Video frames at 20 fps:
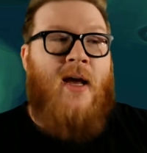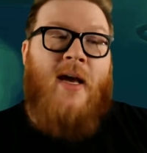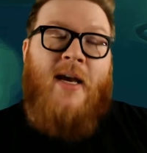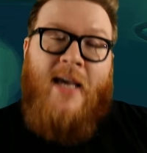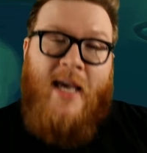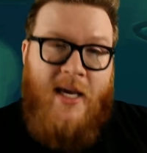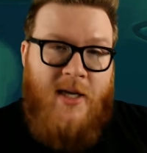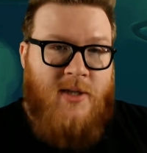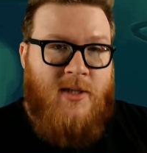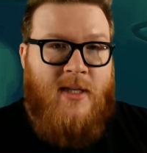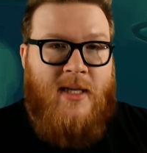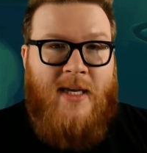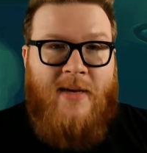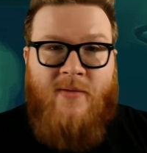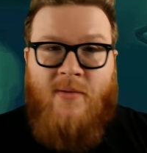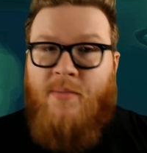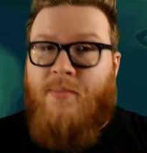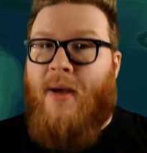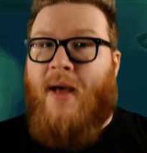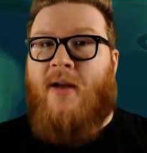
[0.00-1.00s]
Occasionally,
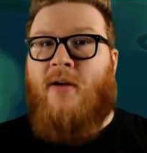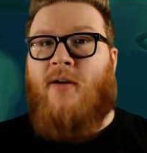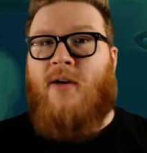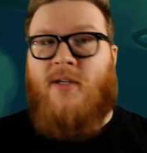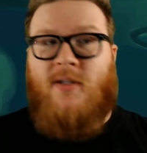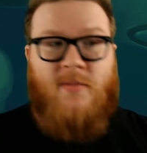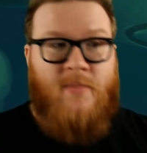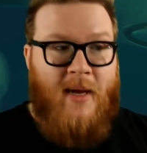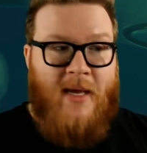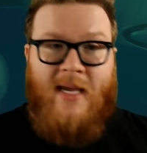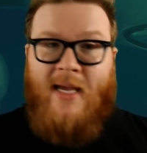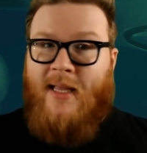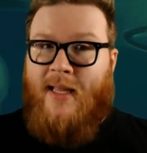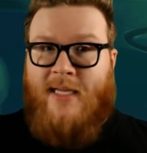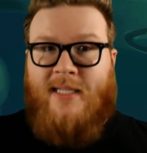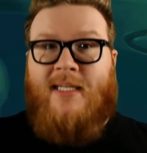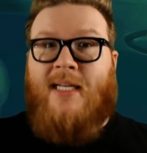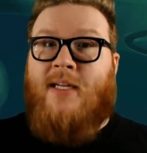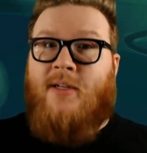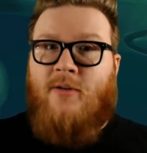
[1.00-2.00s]
even better because you might get
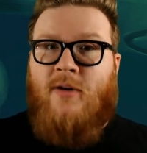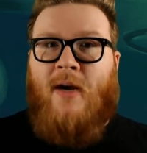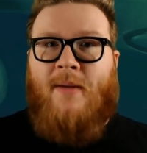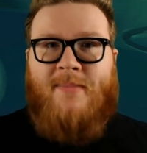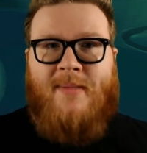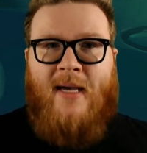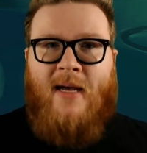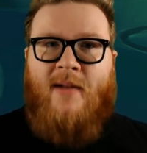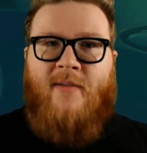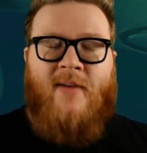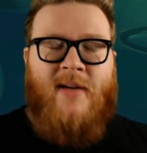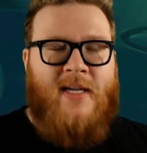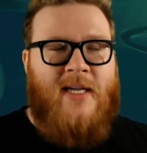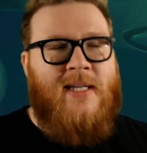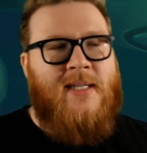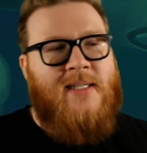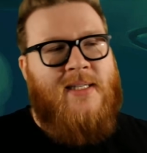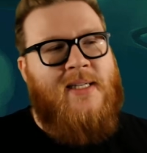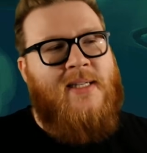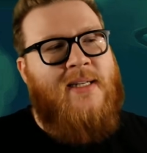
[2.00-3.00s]
like ten drops out of it
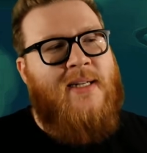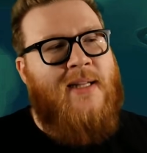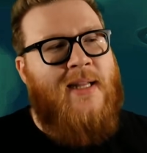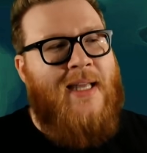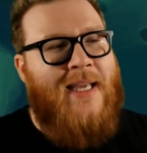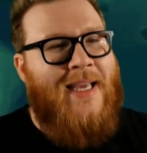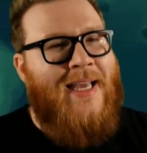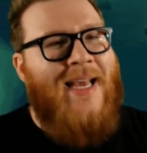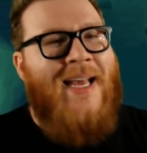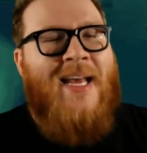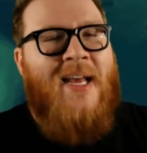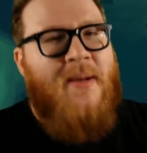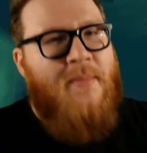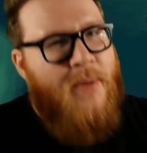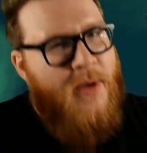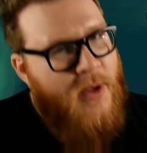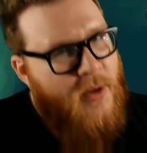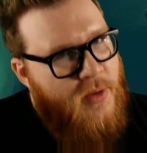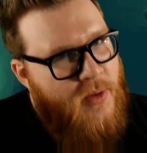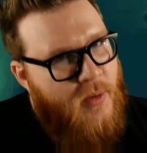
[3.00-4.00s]
consistently
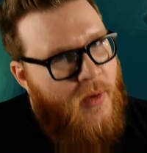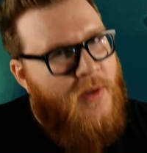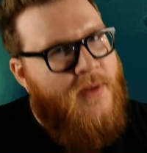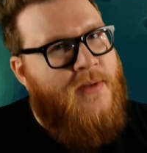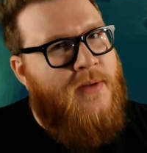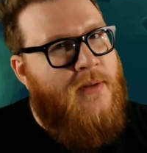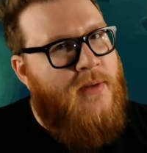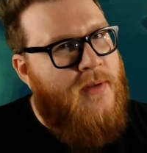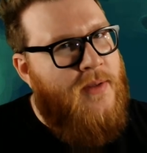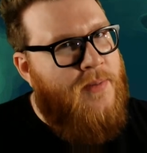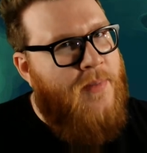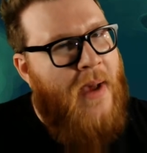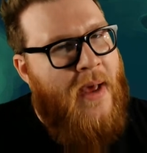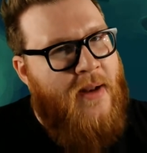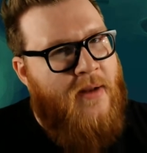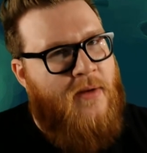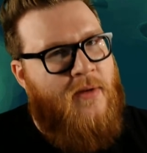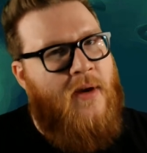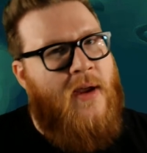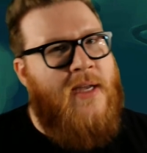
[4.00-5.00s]
but you do also lose
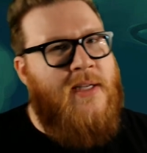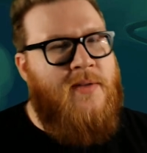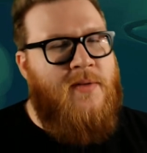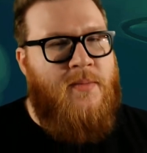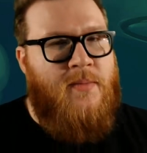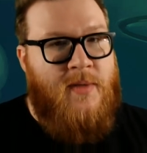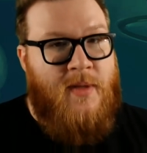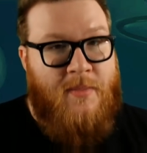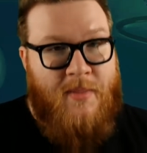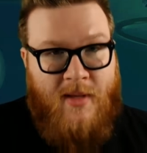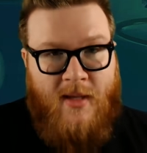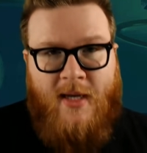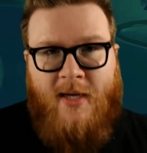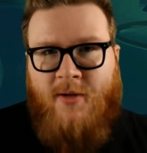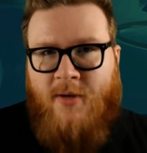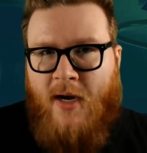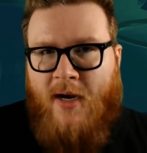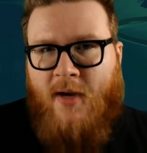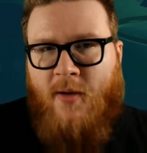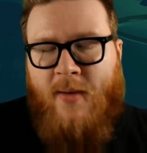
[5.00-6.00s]
battle cries from something
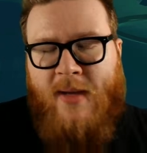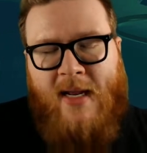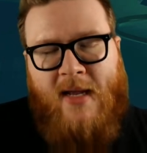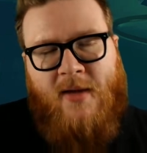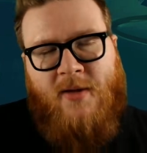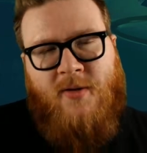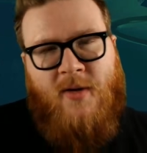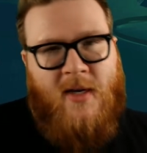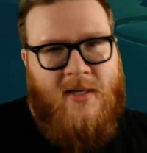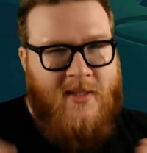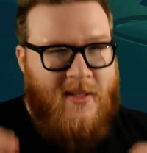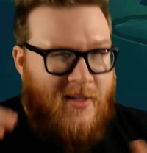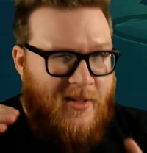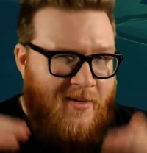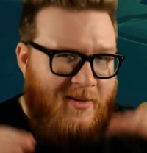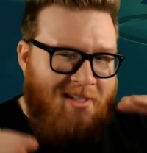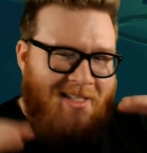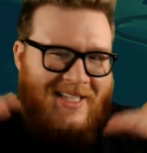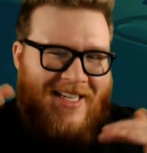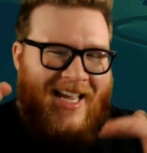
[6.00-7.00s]
like Dragon Queen Alexstrasza,
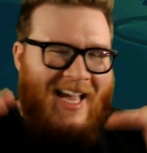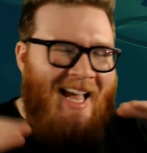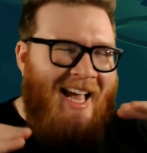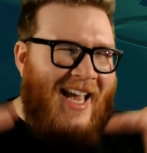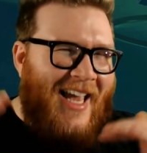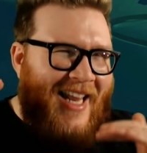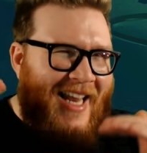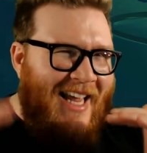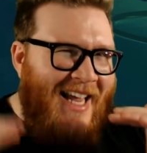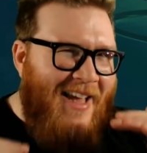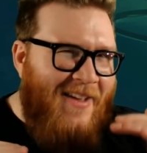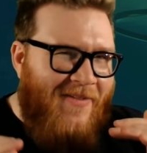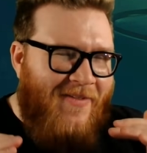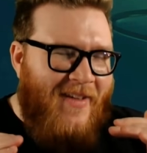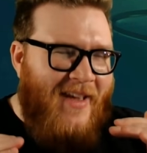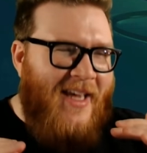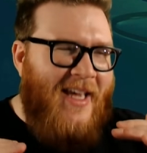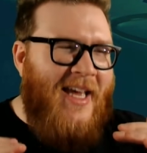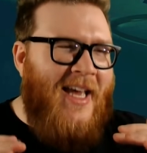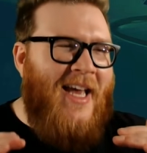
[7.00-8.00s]
so it's kind of
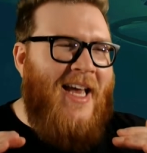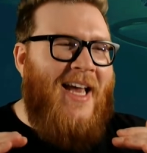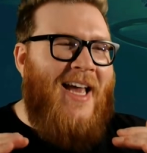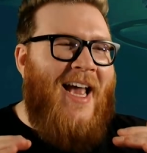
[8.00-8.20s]
iffy.